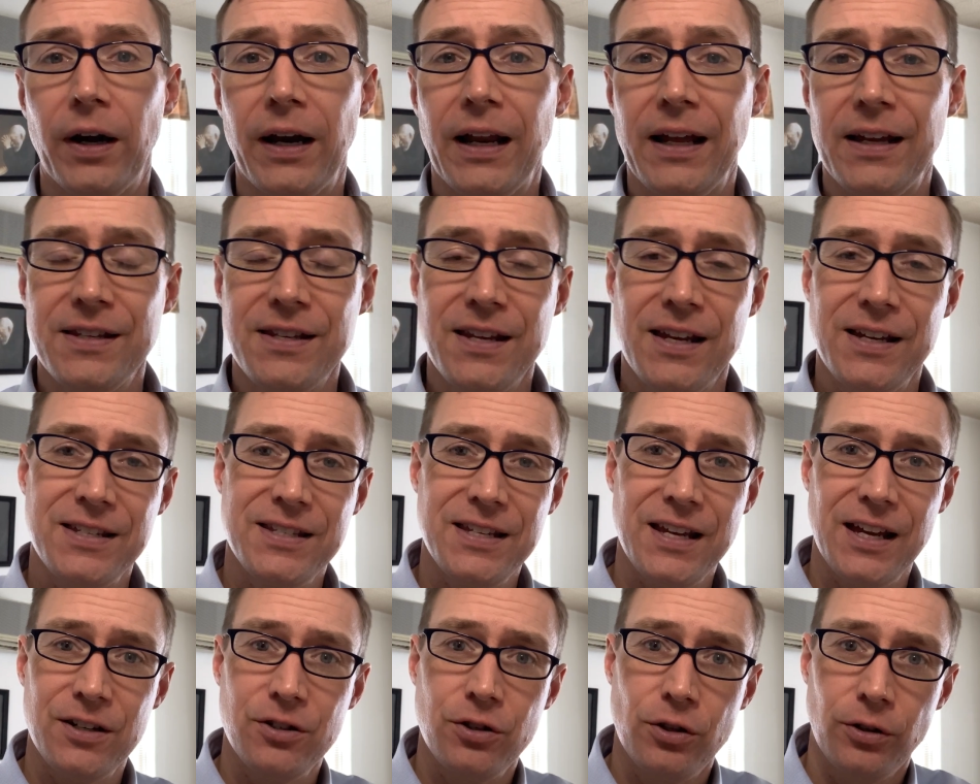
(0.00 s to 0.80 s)
And as I
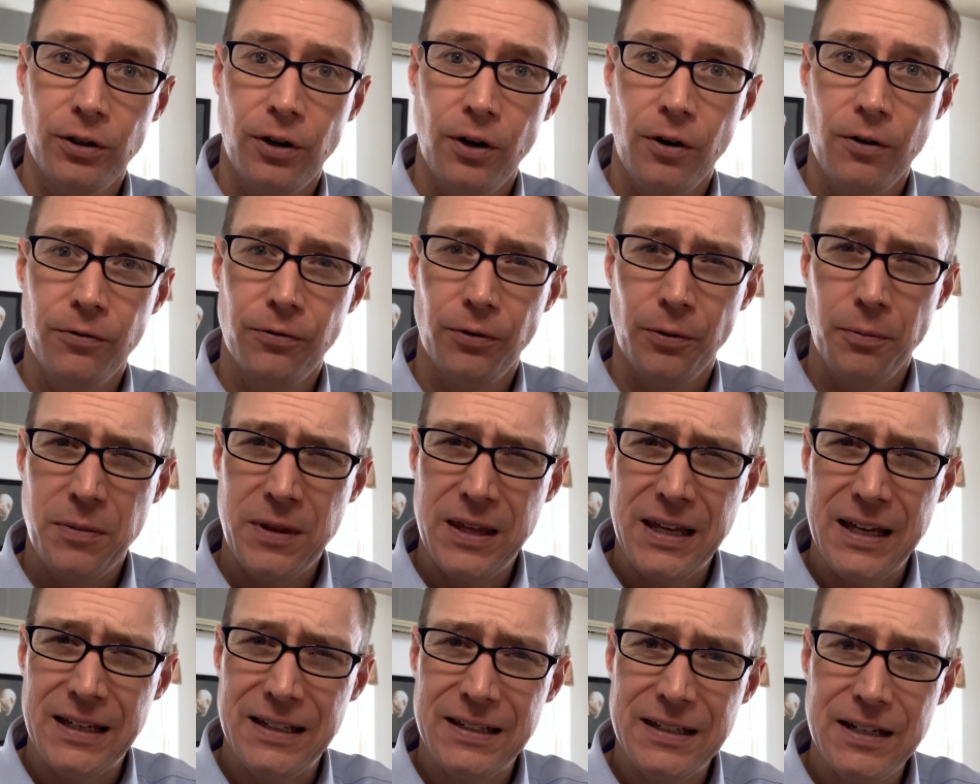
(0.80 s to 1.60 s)
said, you'll go from
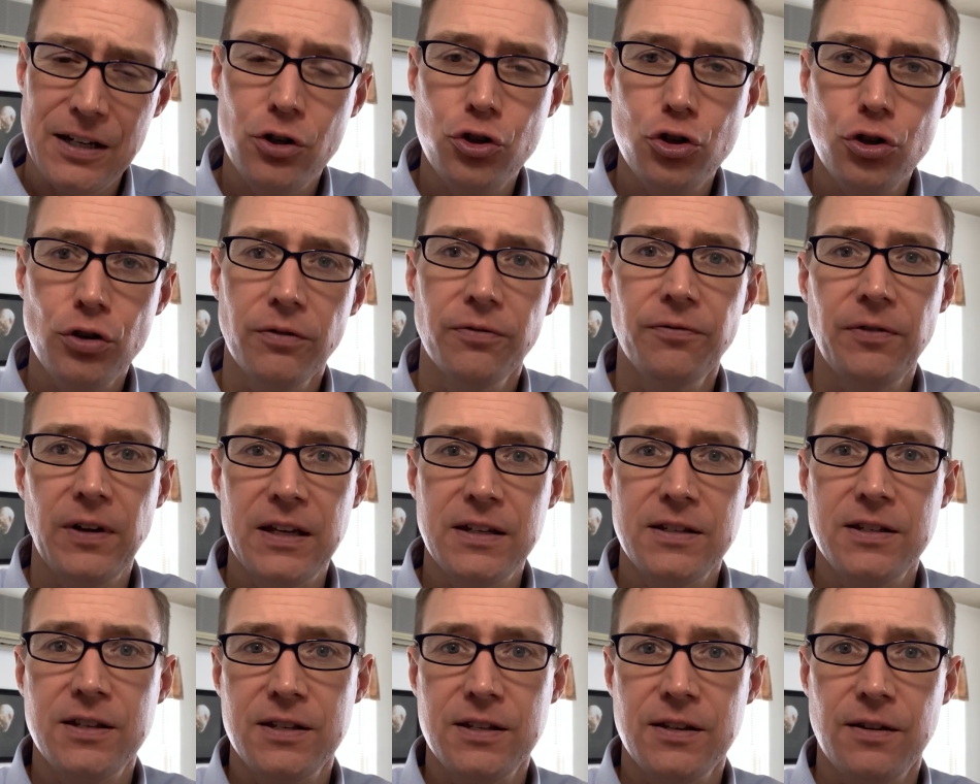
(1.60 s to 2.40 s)
the initial
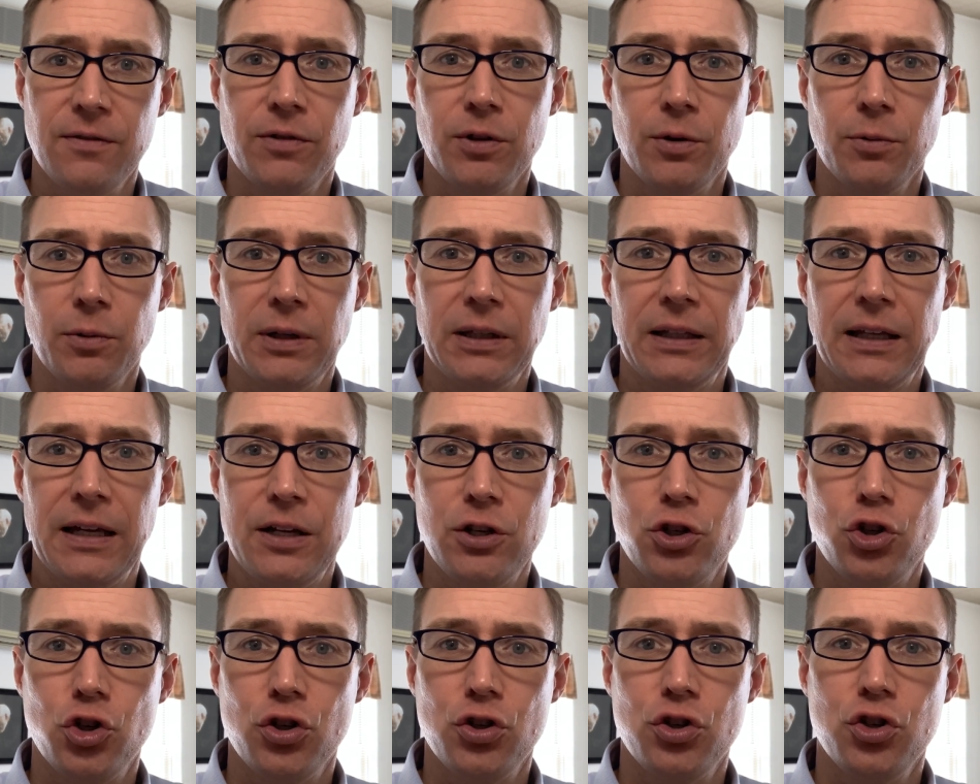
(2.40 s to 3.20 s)
phases of the
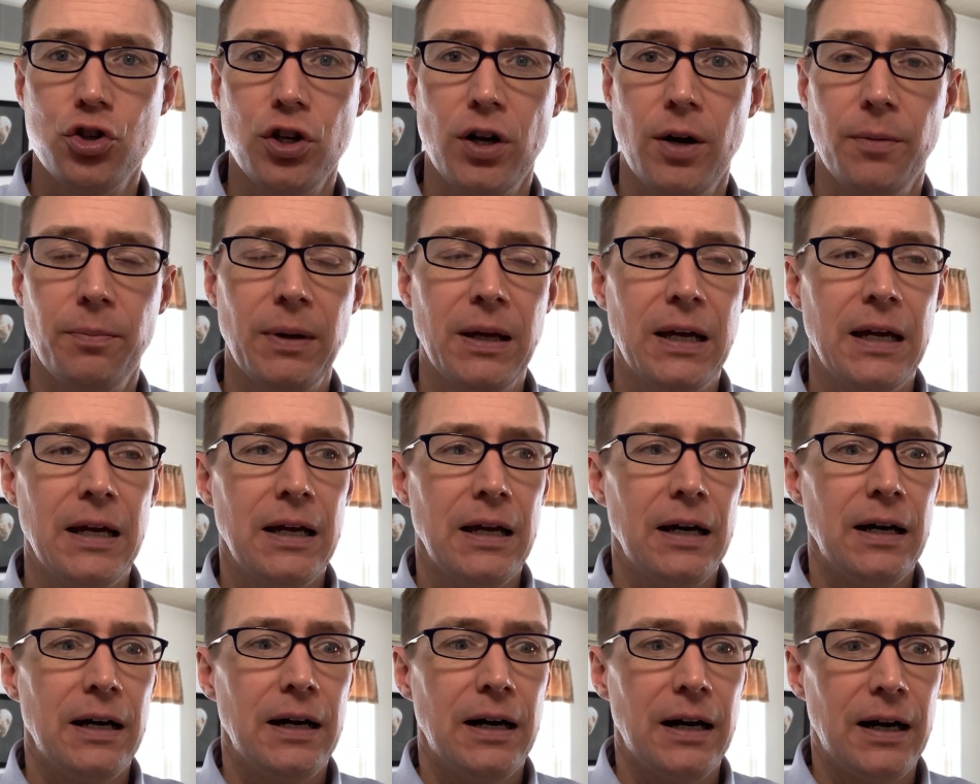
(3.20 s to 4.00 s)
relationship
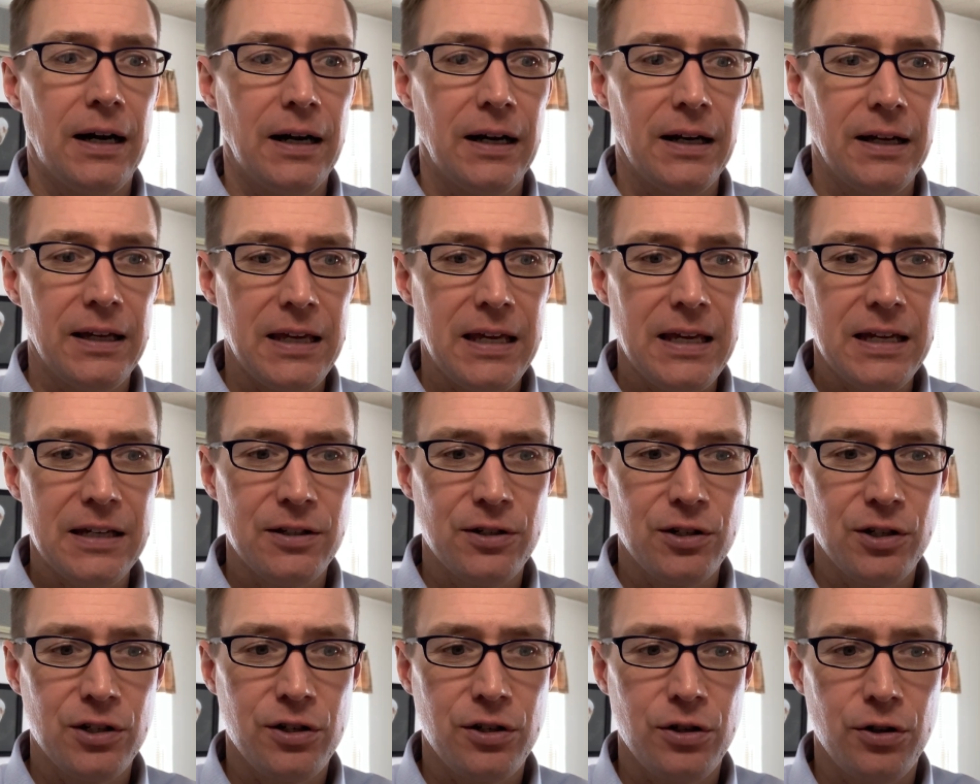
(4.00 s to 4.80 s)

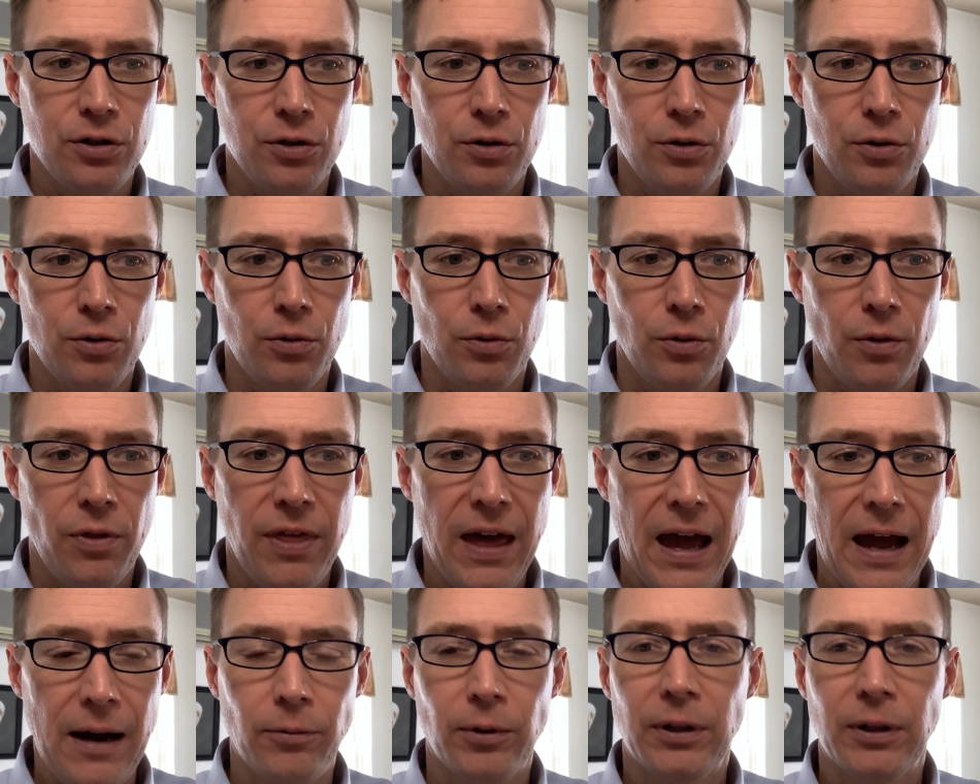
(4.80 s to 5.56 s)
into that